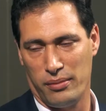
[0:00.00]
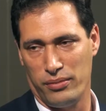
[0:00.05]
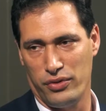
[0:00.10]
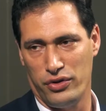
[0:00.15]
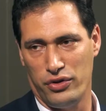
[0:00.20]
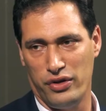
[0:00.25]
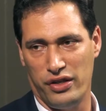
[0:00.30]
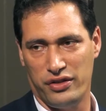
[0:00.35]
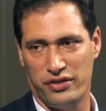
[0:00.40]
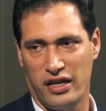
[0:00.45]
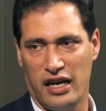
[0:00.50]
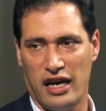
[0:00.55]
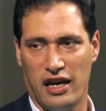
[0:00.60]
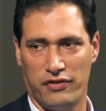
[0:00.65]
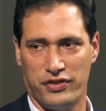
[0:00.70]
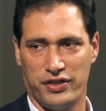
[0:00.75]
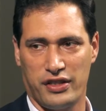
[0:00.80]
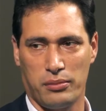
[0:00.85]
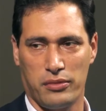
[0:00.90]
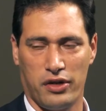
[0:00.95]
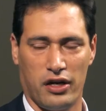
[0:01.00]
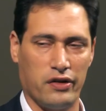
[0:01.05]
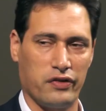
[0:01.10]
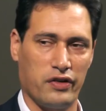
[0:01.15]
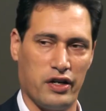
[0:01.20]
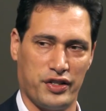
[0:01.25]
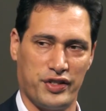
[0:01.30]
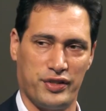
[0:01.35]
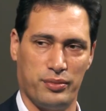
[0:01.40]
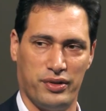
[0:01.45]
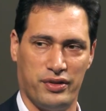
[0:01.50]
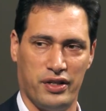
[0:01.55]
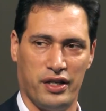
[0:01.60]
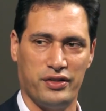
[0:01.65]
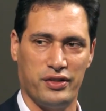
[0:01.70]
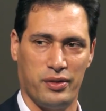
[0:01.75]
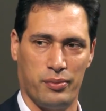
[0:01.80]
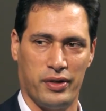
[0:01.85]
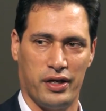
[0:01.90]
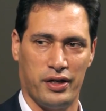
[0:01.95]
You need to have some kind of customer
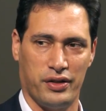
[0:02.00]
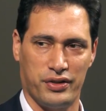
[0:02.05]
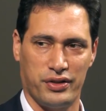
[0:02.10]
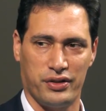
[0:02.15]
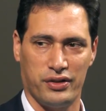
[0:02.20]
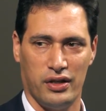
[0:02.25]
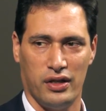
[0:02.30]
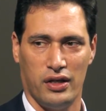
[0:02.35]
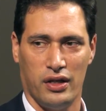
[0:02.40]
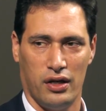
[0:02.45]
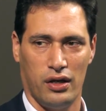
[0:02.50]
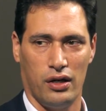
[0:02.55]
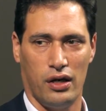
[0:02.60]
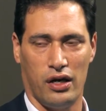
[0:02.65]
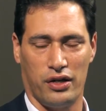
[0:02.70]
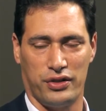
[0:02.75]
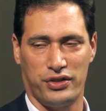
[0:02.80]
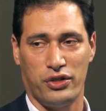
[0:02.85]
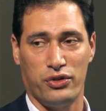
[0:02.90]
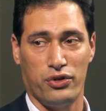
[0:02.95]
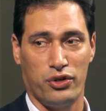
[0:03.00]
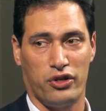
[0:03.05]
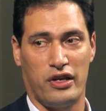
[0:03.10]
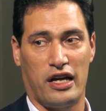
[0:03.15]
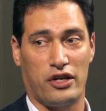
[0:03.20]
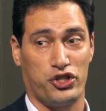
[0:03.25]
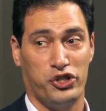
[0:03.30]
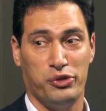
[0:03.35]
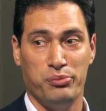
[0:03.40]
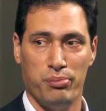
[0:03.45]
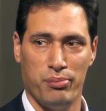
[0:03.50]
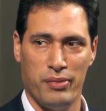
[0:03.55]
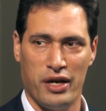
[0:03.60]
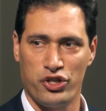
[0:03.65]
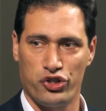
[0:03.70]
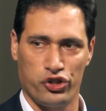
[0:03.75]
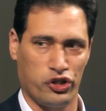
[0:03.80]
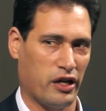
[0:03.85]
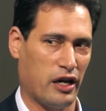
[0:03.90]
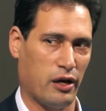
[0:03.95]
database so you can actually
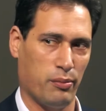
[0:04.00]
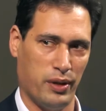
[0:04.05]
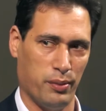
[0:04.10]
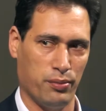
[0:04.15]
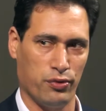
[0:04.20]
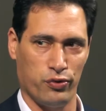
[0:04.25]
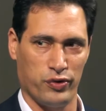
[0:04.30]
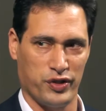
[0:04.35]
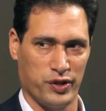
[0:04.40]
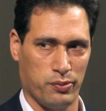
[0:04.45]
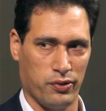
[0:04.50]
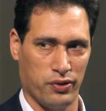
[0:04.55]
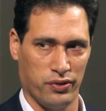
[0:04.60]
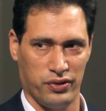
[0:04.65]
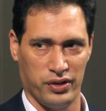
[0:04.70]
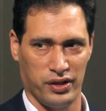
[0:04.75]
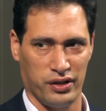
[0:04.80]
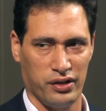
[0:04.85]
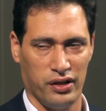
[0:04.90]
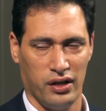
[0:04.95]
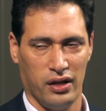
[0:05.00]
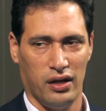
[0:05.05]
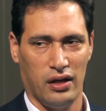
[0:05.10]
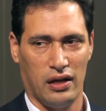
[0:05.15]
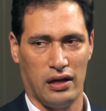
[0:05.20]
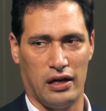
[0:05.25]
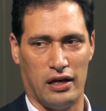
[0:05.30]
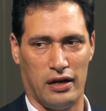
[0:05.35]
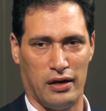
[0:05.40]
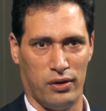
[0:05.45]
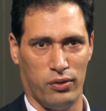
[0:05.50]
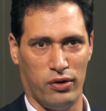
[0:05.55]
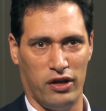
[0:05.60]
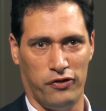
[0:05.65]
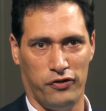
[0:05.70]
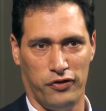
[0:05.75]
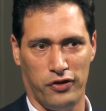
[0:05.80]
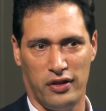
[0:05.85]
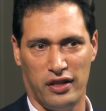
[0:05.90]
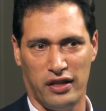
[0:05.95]
measure how people are responding.
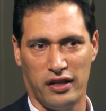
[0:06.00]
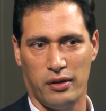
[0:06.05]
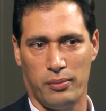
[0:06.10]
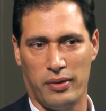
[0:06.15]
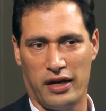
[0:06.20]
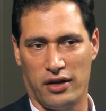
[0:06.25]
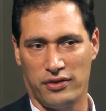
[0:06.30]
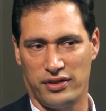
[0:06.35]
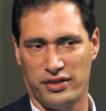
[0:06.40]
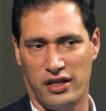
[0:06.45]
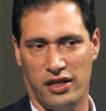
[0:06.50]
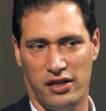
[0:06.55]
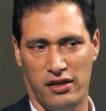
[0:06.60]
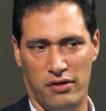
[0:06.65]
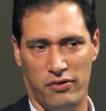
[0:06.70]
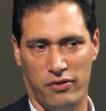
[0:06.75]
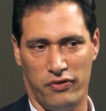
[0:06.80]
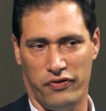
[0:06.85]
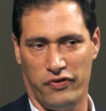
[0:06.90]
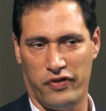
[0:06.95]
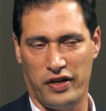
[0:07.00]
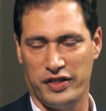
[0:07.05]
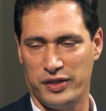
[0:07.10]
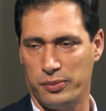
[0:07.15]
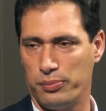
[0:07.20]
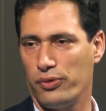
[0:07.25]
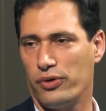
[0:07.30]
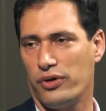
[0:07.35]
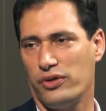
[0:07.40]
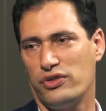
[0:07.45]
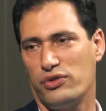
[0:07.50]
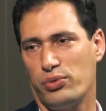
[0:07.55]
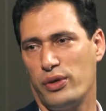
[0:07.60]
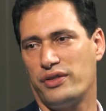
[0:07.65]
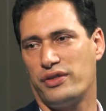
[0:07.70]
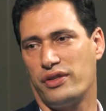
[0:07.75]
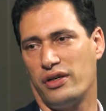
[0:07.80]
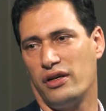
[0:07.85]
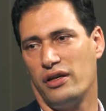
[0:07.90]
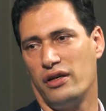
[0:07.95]
If you think about, say, Facebook and
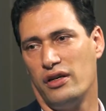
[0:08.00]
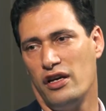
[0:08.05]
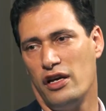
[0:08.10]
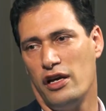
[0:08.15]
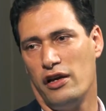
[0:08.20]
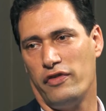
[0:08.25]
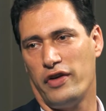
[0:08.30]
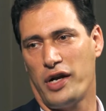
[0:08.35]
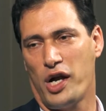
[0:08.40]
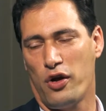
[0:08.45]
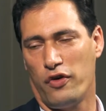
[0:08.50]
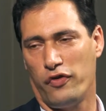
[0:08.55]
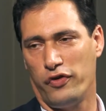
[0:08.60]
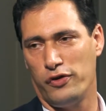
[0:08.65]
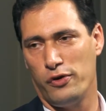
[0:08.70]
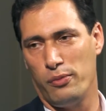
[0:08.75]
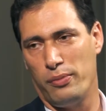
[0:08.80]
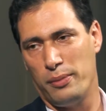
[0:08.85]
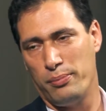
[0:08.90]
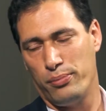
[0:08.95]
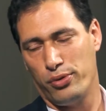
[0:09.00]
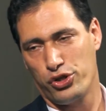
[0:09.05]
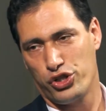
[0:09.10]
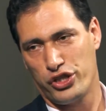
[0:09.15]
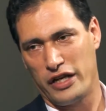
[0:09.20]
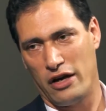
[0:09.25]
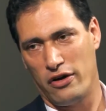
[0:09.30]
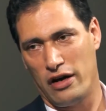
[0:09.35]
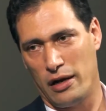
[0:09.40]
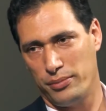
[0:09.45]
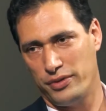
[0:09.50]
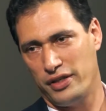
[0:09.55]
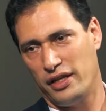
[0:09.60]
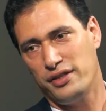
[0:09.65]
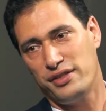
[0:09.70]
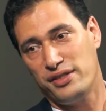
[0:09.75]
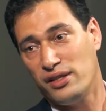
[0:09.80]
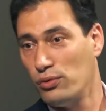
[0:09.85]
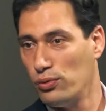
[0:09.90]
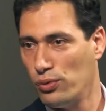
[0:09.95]
Twitter, very often you'll be pushing out
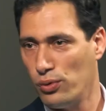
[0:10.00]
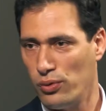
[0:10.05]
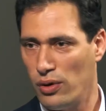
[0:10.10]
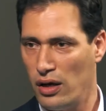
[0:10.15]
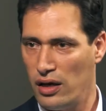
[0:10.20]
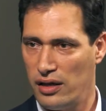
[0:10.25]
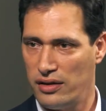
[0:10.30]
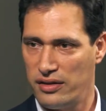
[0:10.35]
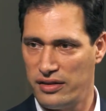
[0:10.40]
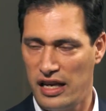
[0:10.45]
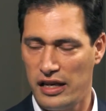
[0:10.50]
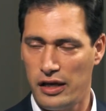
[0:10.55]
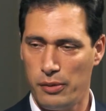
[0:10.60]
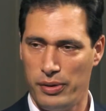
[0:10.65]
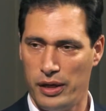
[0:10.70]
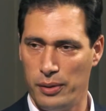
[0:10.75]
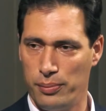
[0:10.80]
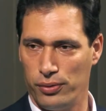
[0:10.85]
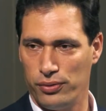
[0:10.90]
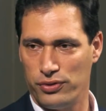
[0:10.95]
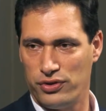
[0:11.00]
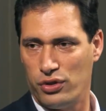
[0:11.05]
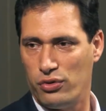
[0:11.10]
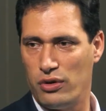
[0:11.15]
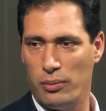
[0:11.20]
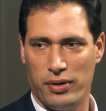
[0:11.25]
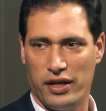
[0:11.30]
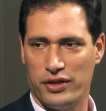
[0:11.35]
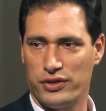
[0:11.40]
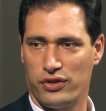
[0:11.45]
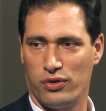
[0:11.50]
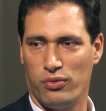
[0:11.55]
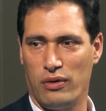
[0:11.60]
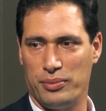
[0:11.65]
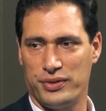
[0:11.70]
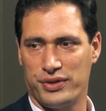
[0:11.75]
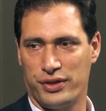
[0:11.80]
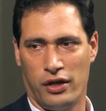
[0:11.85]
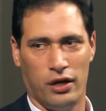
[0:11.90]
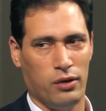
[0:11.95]
updates that will take people to a place on the
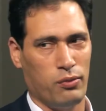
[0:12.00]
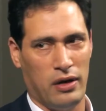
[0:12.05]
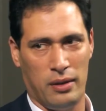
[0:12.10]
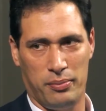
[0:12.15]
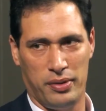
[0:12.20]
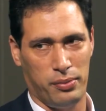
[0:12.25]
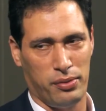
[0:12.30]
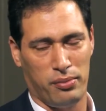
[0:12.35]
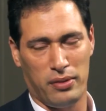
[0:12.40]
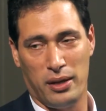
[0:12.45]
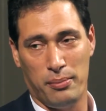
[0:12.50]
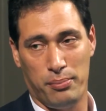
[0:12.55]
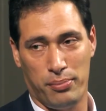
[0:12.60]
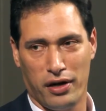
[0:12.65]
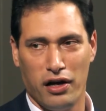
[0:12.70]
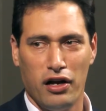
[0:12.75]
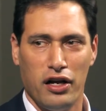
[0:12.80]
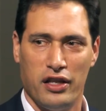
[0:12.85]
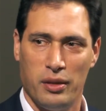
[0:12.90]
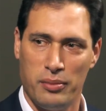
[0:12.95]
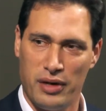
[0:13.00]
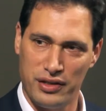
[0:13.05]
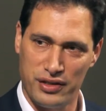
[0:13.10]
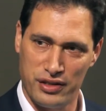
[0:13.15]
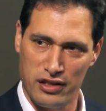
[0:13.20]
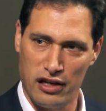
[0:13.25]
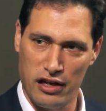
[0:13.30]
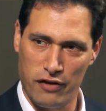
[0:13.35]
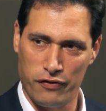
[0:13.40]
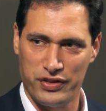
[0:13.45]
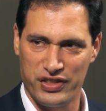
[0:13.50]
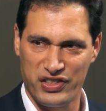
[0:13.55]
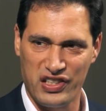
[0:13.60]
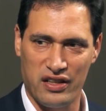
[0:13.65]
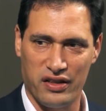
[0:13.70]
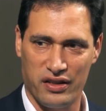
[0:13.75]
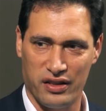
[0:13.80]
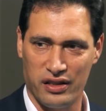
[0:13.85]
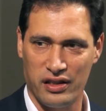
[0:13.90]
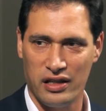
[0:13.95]
website where people might buy, they might sign up for
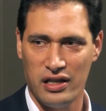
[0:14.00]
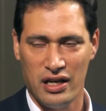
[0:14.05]
something.